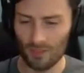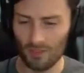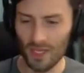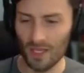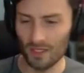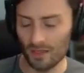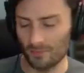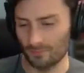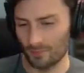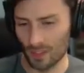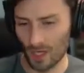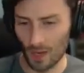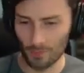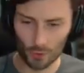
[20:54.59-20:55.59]
Then
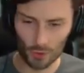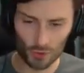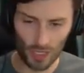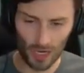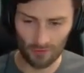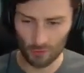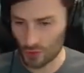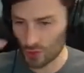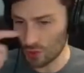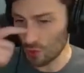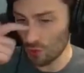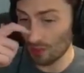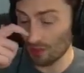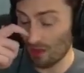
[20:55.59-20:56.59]
Commodores travel
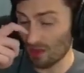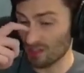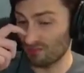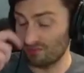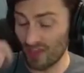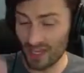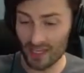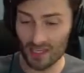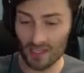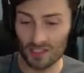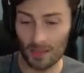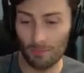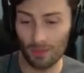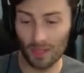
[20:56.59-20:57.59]
to Las
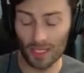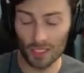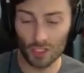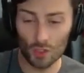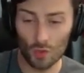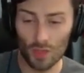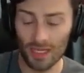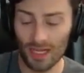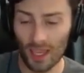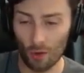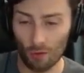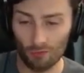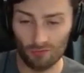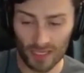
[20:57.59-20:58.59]
Vegas. They play
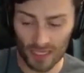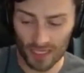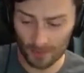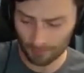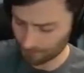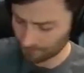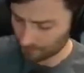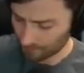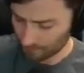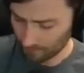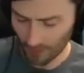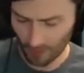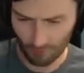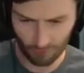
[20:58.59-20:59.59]
UNLV.
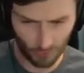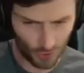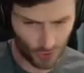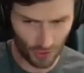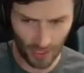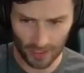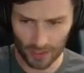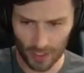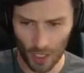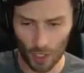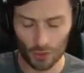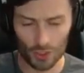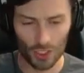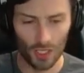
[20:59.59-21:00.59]
First-year head
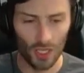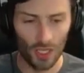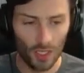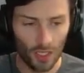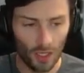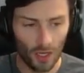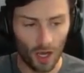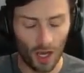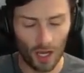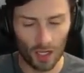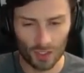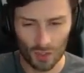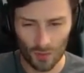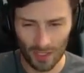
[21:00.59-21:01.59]
coach.
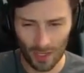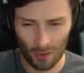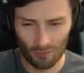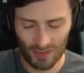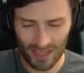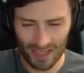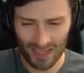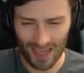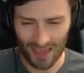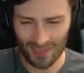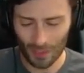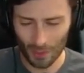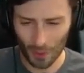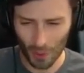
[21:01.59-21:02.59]
UNLV,
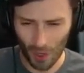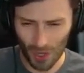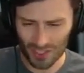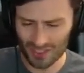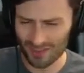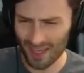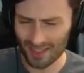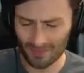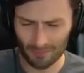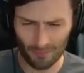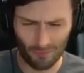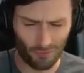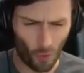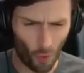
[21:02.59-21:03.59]
I think, lost
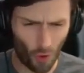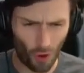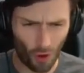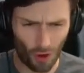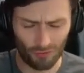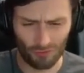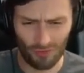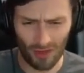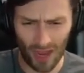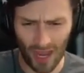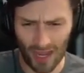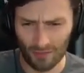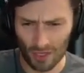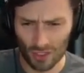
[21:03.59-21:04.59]
like 4 or
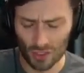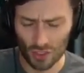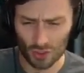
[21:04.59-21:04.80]
5